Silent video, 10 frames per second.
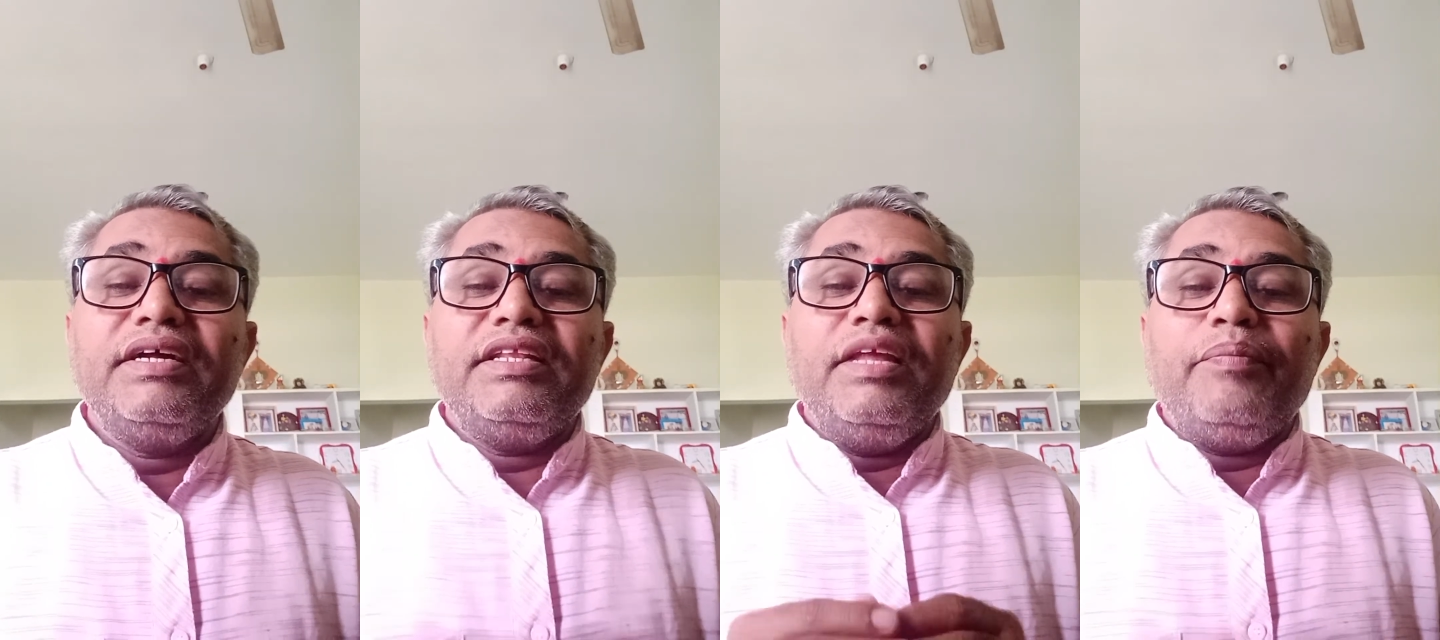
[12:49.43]

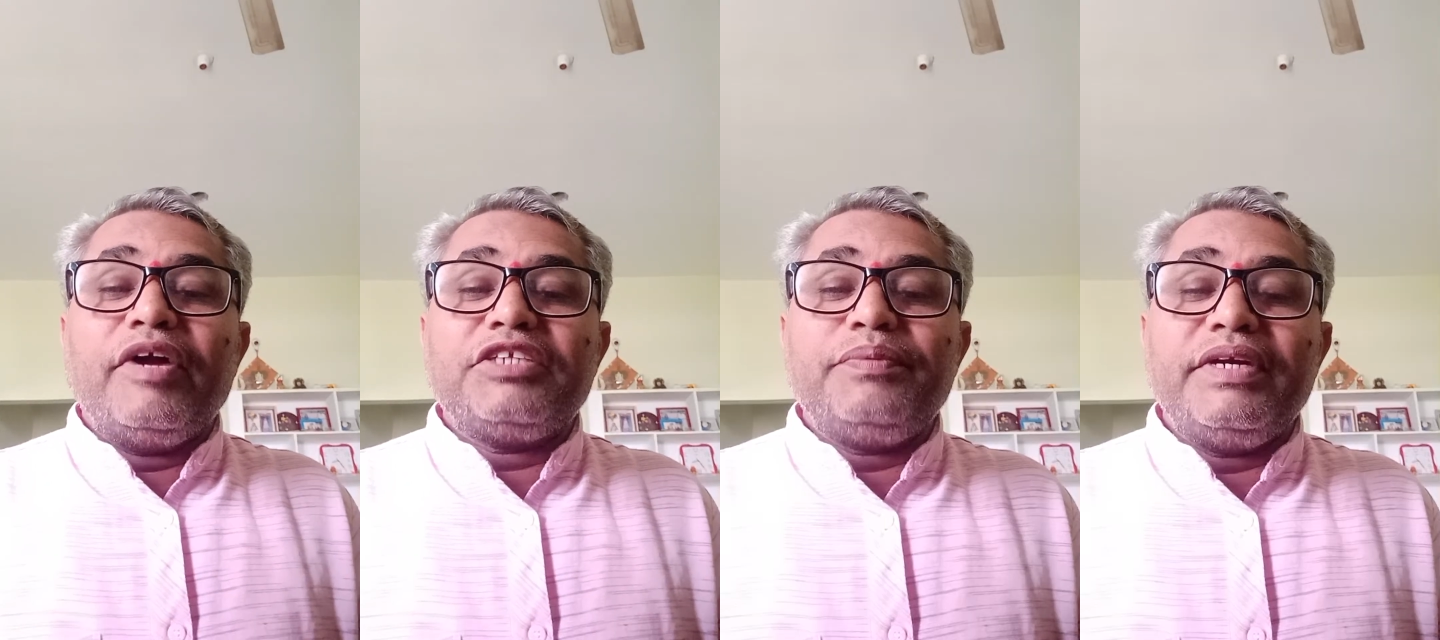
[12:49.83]
They
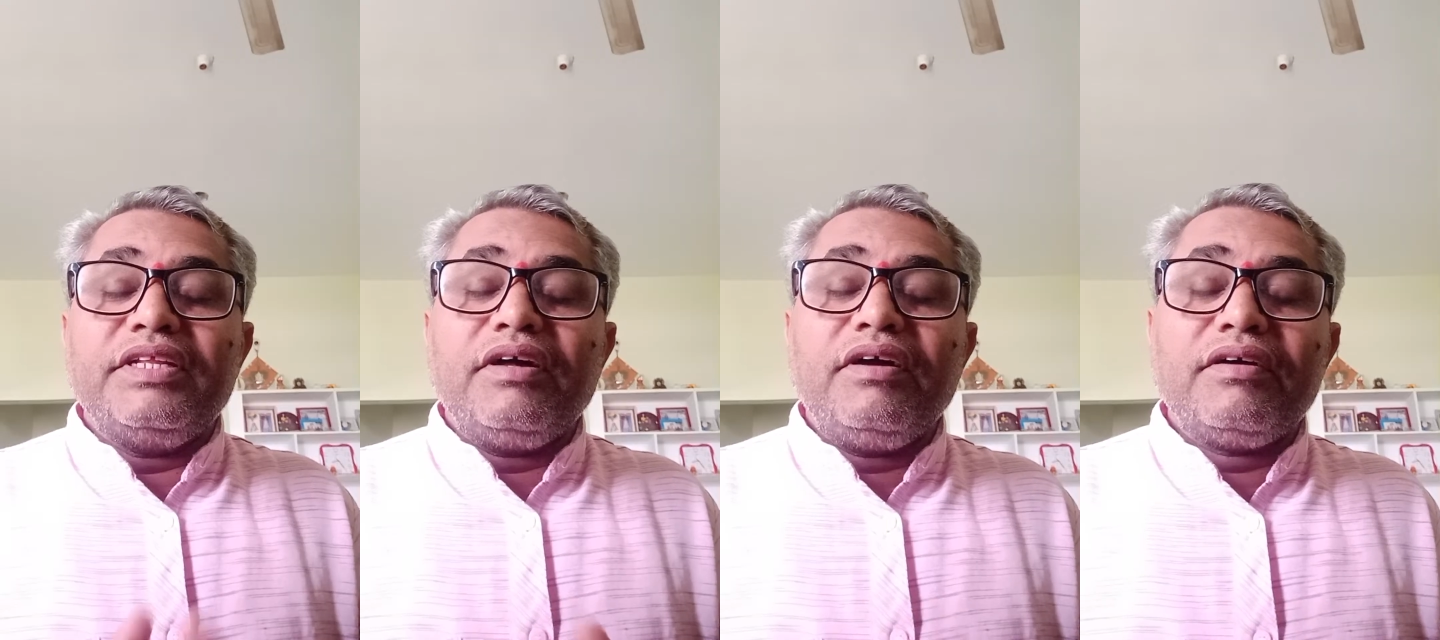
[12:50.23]
participate
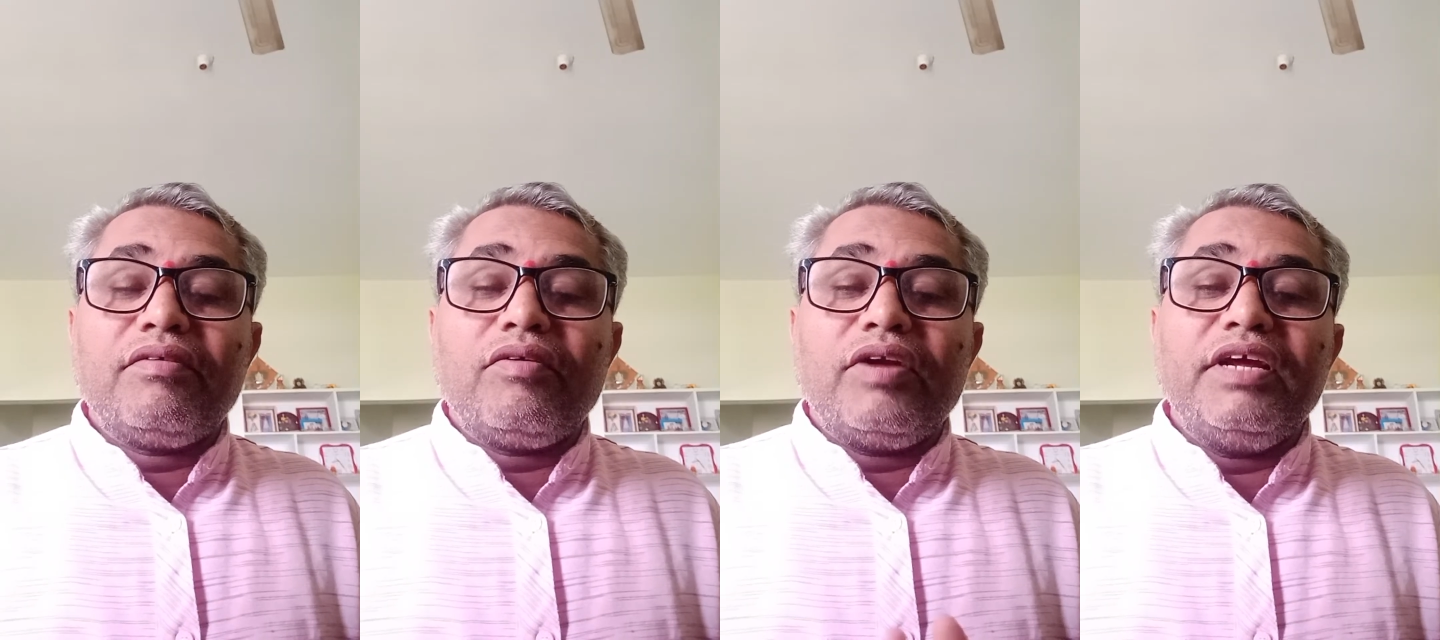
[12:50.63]
in the
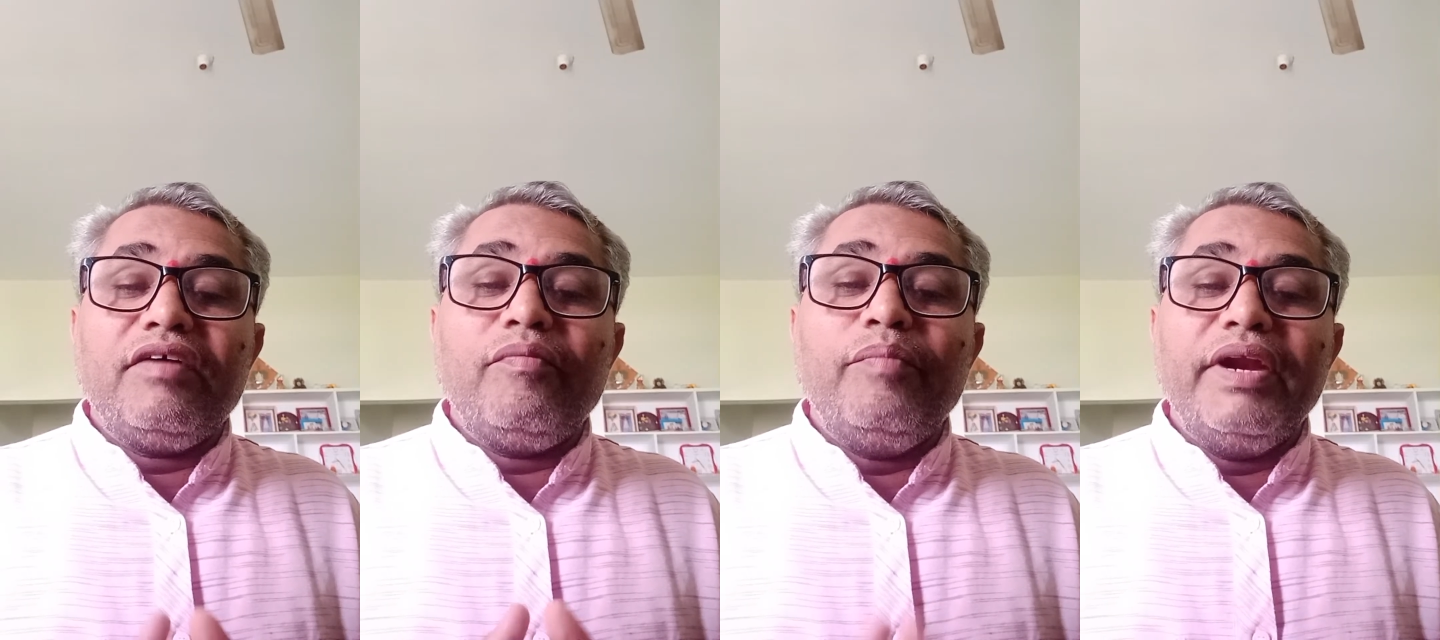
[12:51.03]
clotting
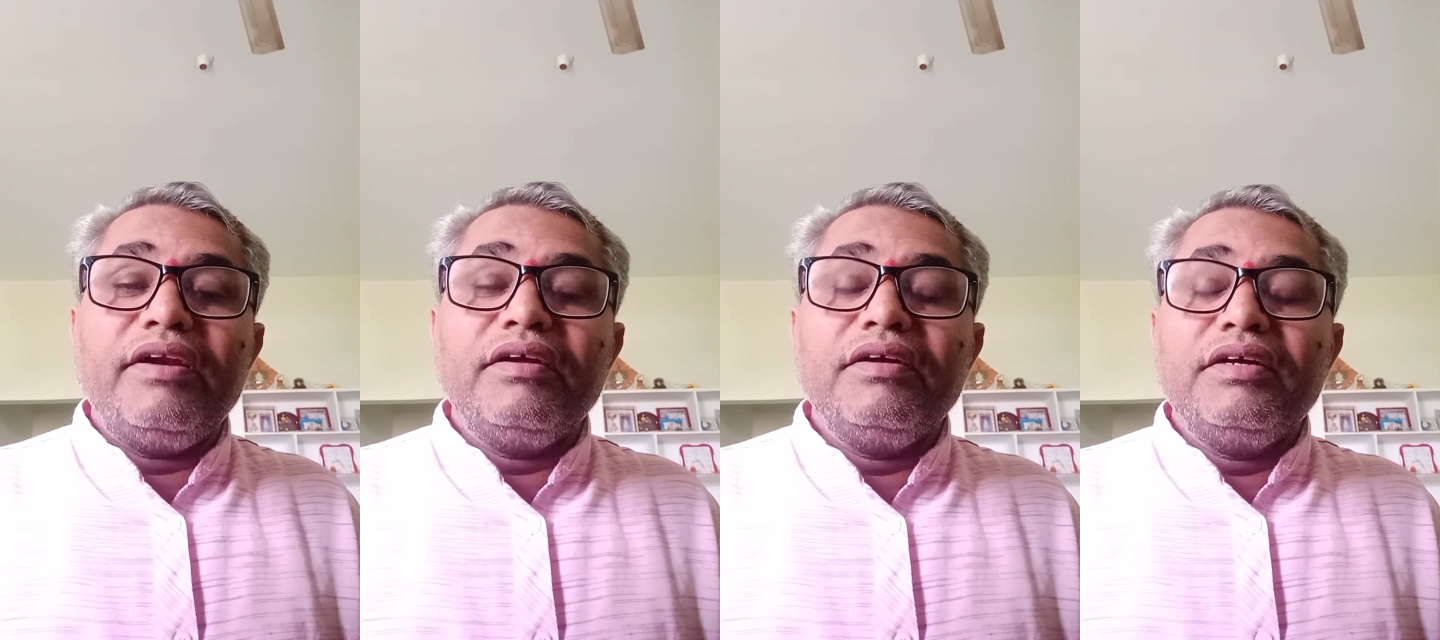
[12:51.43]
of
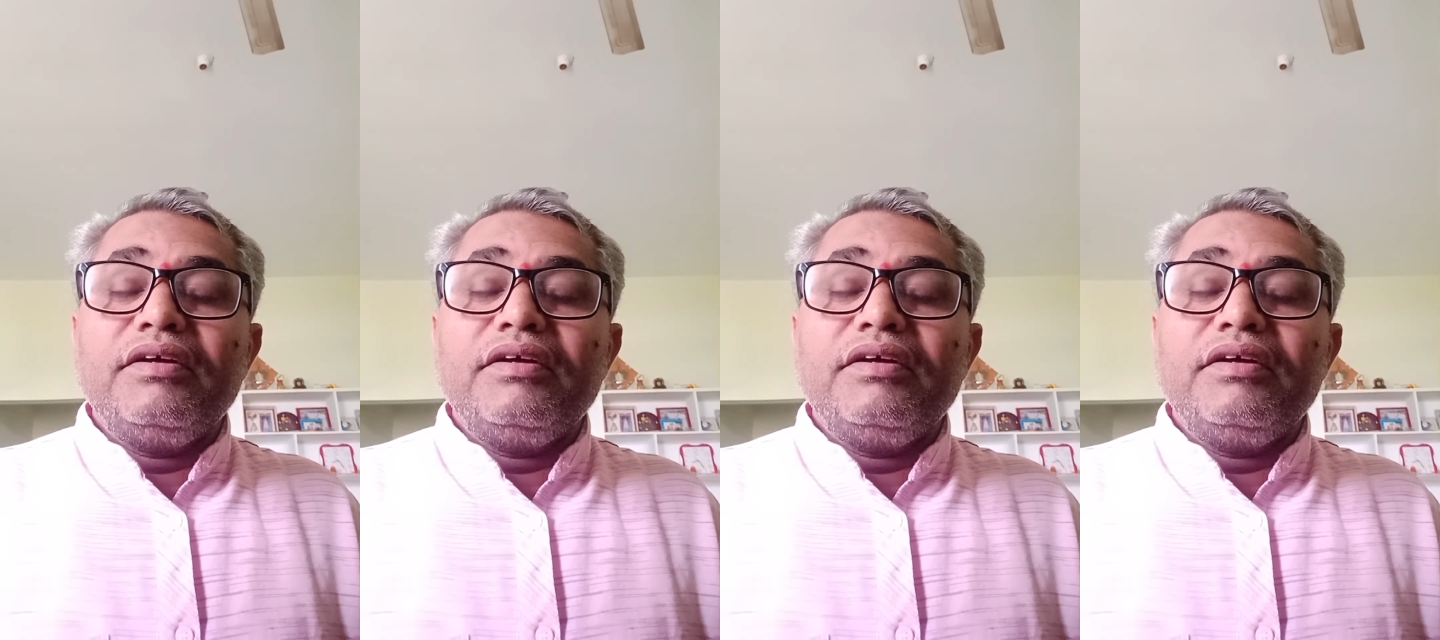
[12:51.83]
blood